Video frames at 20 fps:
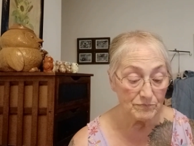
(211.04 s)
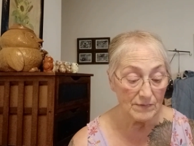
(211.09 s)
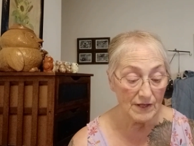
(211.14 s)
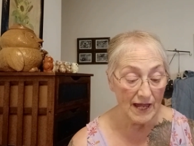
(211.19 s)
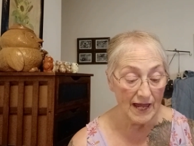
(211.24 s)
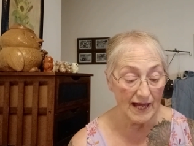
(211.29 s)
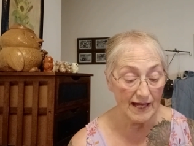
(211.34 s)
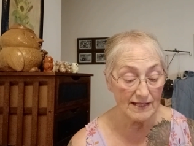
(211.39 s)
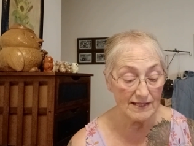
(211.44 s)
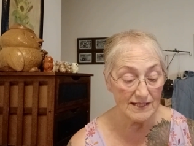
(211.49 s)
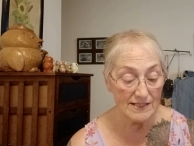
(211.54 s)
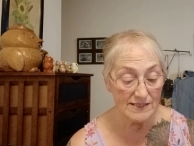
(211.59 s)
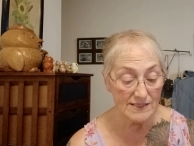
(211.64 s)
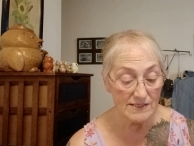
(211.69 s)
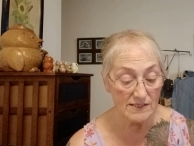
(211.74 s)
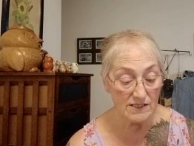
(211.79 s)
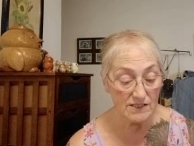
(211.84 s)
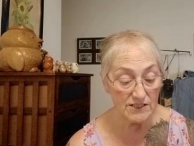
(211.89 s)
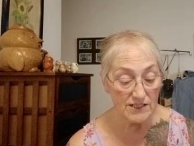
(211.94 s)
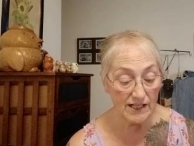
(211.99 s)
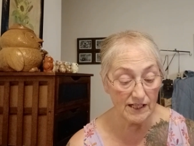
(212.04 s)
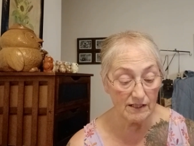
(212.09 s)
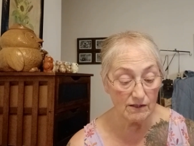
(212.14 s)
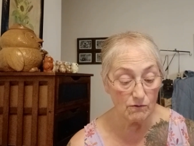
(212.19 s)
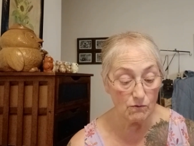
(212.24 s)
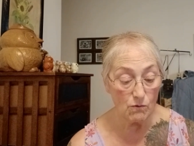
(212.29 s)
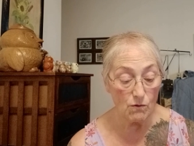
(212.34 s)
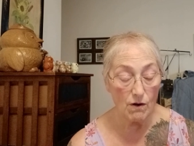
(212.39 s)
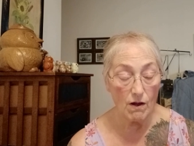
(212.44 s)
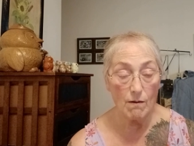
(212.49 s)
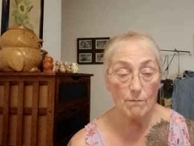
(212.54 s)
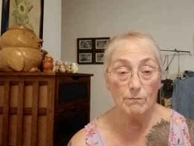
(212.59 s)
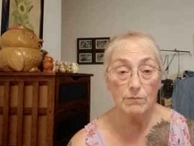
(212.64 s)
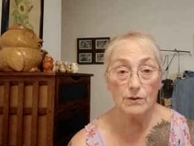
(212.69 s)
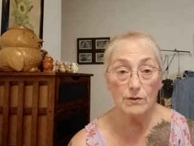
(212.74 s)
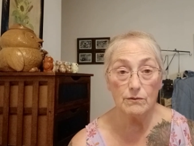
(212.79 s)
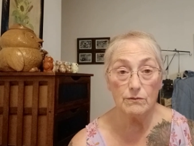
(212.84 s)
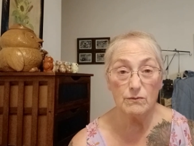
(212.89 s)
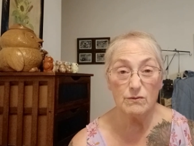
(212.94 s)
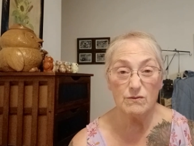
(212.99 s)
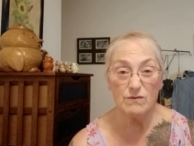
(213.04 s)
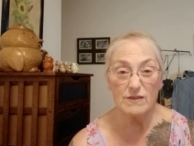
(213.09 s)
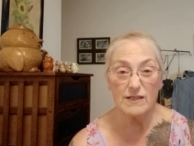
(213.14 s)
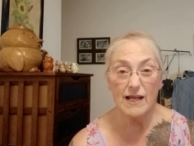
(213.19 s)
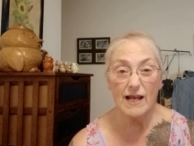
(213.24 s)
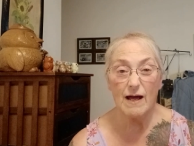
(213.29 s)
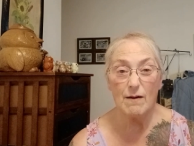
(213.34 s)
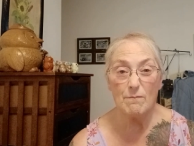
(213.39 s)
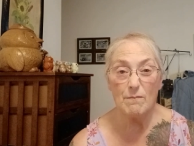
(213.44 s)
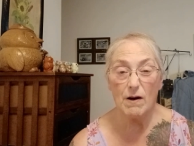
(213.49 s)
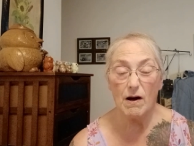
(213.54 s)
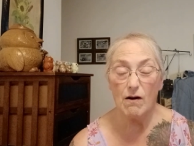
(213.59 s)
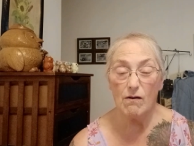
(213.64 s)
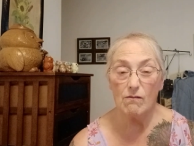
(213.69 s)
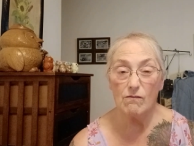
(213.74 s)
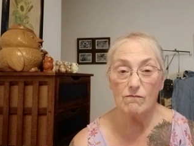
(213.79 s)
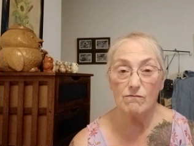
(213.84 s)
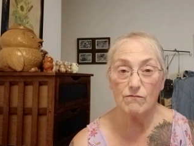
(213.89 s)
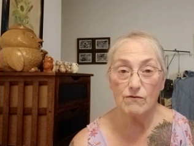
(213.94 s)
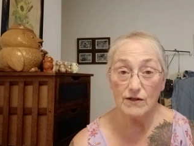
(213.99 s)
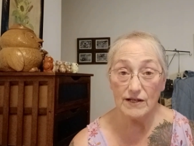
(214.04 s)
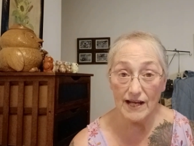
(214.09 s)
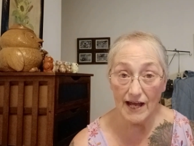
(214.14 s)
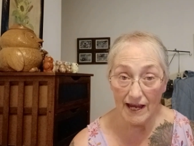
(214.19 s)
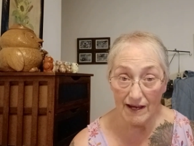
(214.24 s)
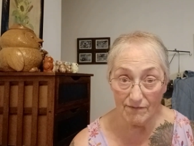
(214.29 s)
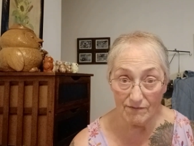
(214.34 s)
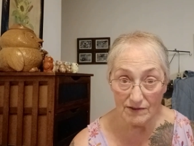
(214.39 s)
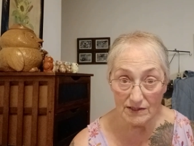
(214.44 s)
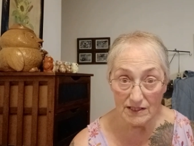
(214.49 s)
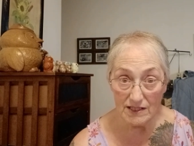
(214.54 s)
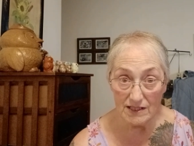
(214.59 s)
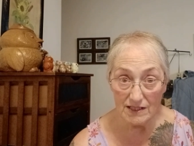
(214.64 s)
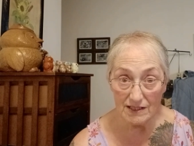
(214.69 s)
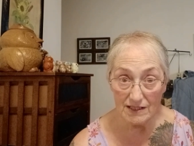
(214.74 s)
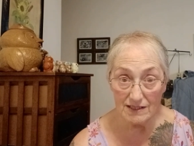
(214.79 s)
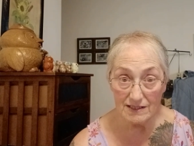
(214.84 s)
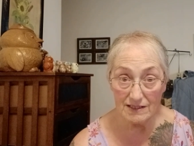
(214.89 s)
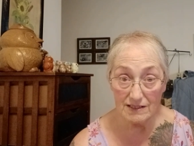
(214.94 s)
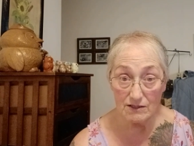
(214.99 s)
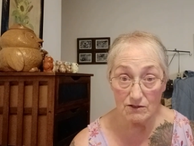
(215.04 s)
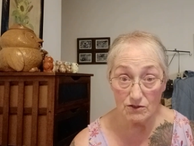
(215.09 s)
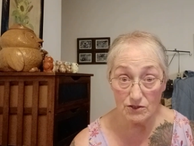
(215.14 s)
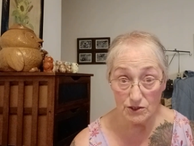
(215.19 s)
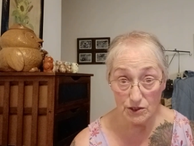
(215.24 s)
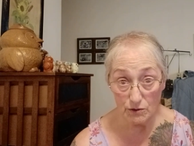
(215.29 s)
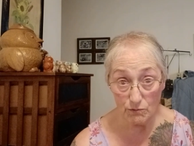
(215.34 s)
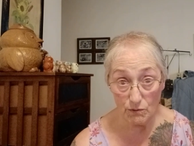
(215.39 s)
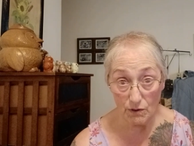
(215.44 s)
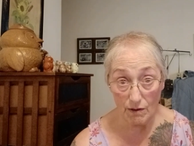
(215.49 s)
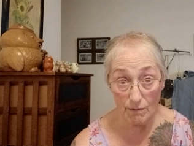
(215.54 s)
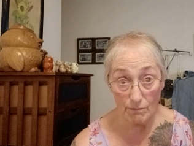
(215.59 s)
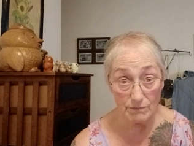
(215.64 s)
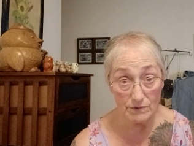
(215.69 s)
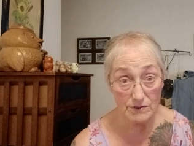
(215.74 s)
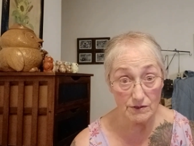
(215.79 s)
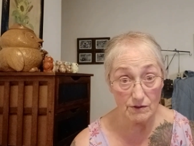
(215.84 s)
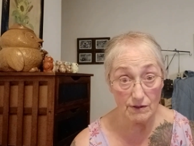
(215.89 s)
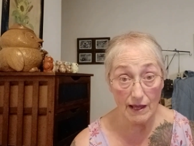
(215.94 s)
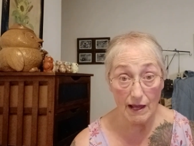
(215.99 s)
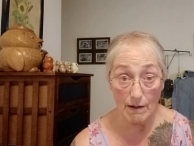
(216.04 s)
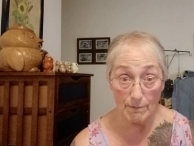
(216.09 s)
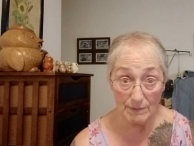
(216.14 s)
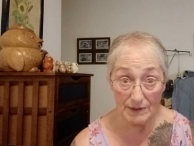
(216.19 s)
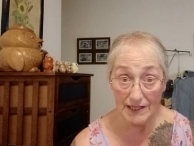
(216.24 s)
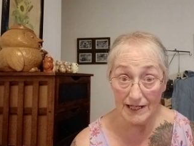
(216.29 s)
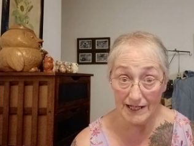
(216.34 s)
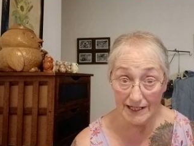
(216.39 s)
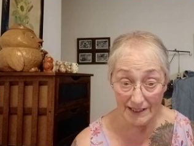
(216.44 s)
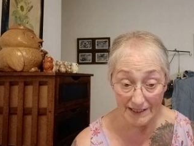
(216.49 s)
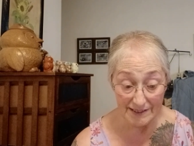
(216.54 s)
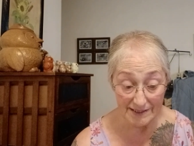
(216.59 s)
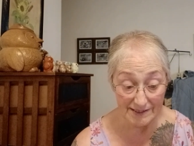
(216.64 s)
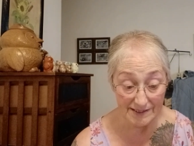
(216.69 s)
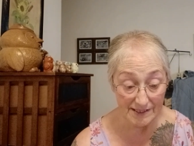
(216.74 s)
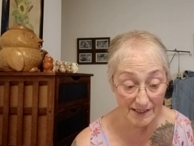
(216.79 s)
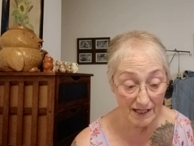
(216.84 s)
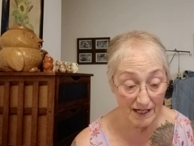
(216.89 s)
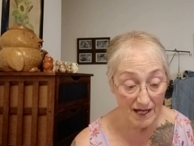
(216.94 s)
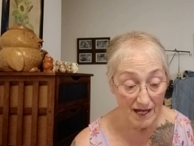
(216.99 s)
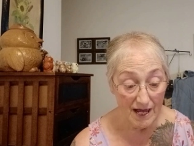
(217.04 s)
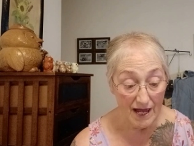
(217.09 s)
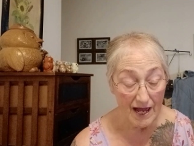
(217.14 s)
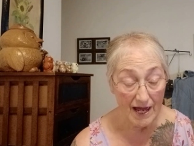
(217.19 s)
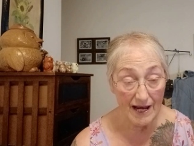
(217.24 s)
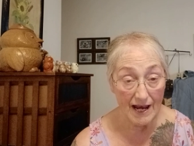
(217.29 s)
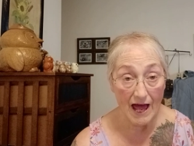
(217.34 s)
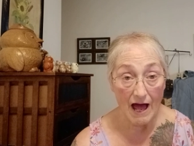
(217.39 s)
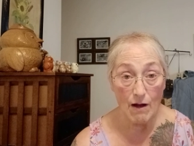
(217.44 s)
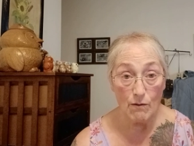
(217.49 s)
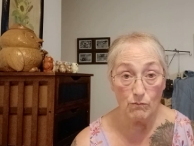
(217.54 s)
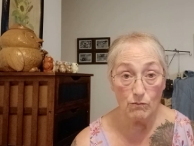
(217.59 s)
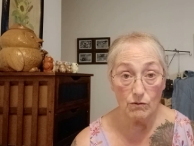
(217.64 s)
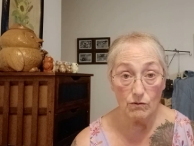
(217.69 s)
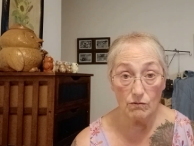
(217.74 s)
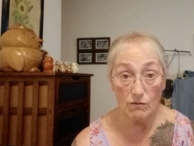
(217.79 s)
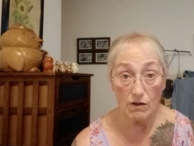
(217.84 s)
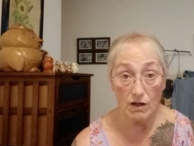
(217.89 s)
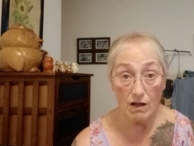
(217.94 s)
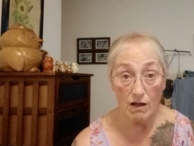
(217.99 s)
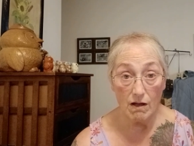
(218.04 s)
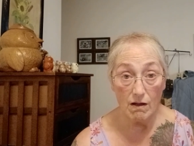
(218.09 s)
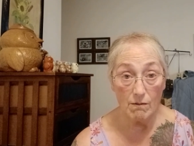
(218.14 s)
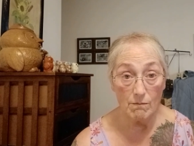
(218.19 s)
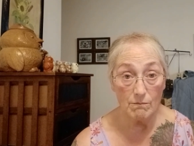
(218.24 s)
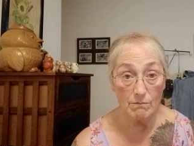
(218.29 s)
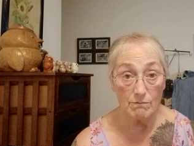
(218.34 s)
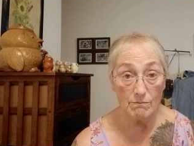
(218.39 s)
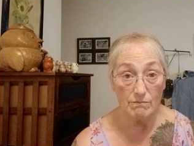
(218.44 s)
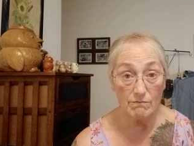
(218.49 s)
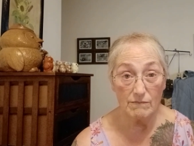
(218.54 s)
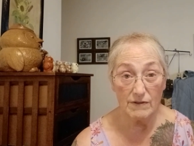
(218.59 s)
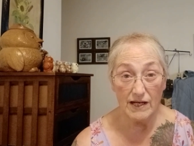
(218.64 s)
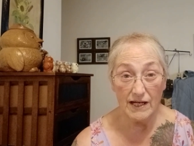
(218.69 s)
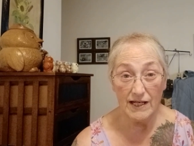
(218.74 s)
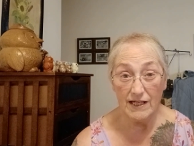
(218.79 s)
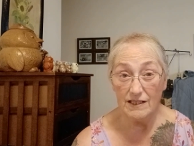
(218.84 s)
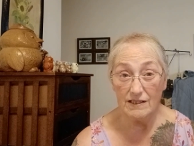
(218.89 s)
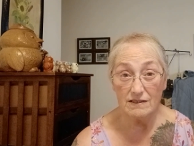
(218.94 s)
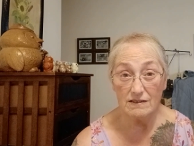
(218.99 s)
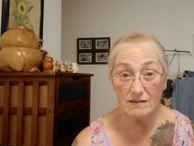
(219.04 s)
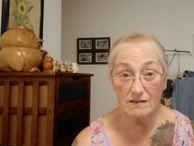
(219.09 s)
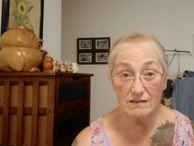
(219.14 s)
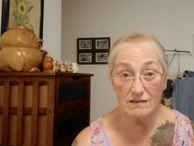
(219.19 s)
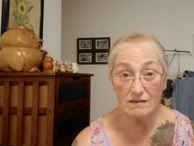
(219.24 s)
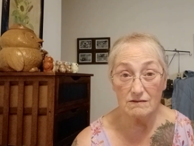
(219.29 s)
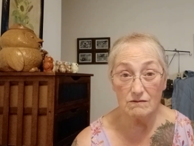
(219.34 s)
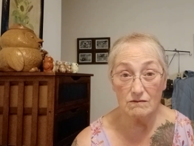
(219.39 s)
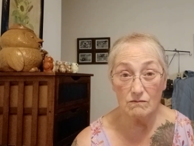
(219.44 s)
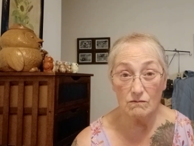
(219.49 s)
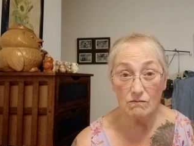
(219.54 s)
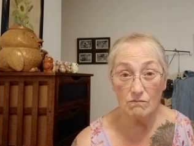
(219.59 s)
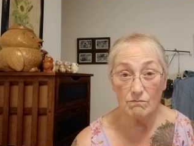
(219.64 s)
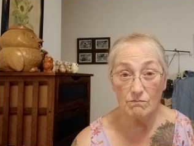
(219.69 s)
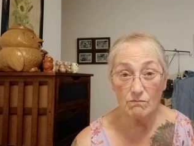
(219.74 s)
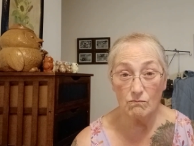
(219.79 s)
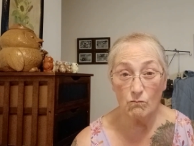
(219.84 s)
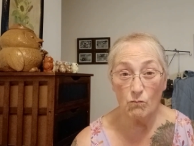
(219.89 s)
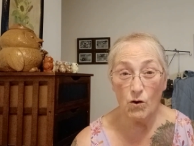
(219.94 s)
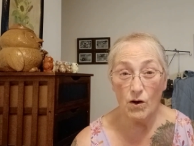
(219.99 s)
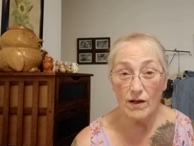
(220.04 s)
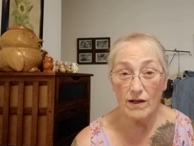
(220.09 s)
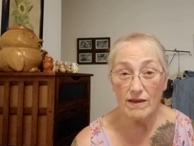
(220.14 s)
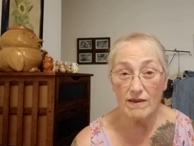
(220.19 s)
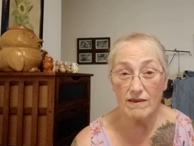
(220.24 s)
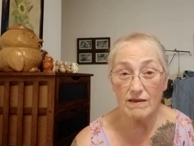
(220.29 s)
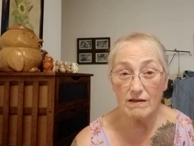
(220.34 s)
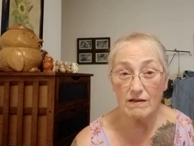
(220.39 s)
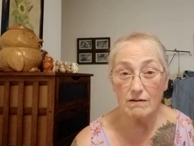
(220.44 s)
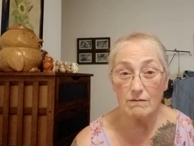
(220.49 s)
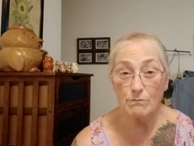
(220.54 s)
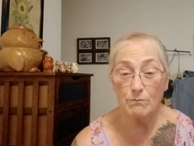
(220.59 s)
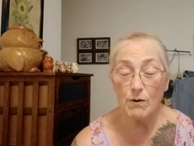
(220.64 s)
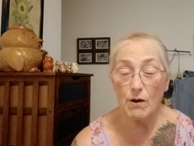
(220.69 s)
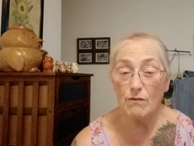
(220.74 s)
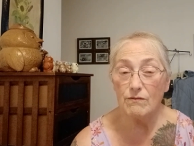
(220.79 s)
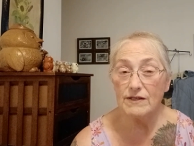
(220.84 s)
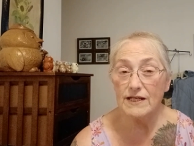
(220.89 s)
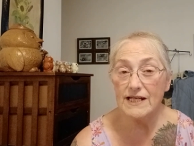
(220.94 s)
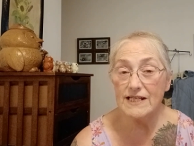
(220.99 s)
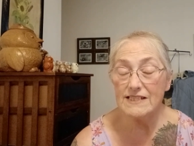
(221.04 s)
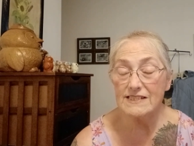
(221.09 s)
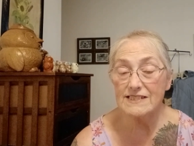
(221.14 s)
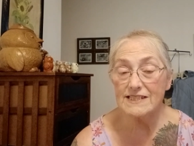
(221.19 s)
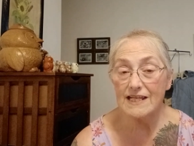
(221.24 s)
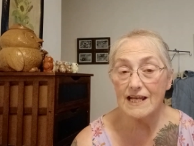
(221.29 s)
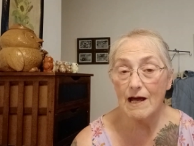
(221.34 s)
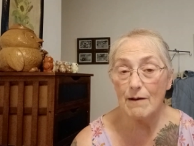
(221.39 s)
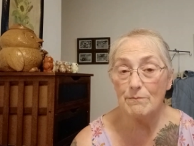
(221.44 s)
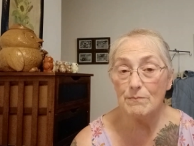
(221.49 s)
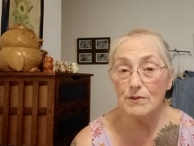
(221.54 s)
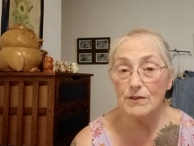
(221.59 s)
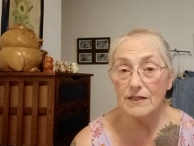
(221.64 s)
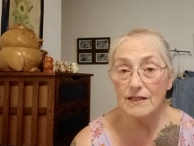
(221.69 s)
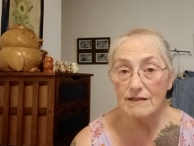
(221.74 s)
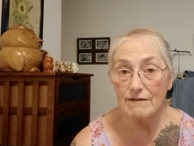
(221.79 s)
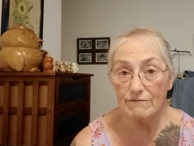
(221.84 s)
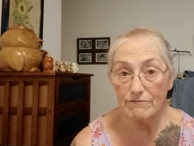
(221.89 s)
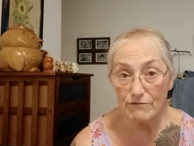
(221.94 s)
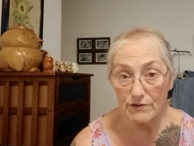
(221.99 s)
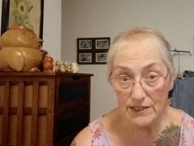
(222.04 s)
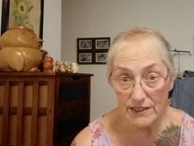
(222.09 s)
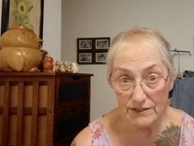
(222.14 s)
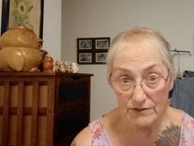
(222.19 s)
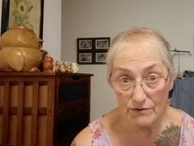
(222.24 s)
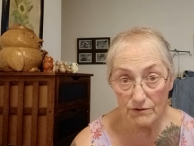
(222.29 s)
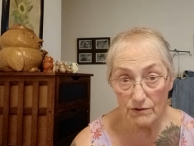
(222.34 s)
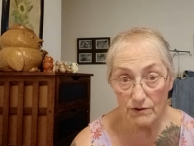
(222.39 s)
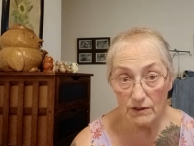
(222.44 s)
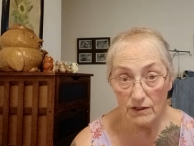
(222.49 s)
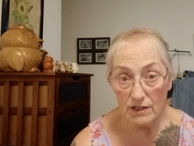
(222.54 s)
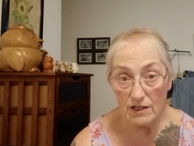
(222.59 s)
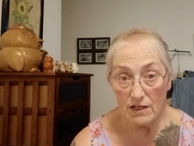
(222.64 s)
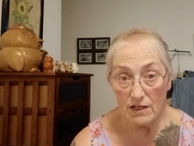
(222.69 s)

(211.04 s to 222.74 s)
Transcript: And this is a chicken cordon bleu that I bought for David. There's two of them, so that'll be his. And I will um, eat one of the proteins that I put in the freezer